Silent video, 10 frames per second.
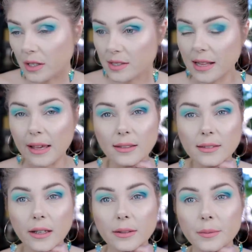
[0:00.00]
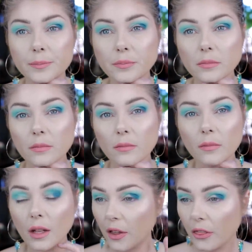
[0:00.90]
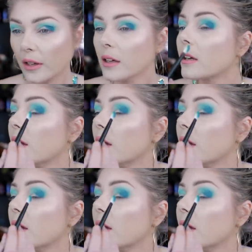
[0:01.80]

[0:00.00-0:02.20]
thousand eighteen, I think.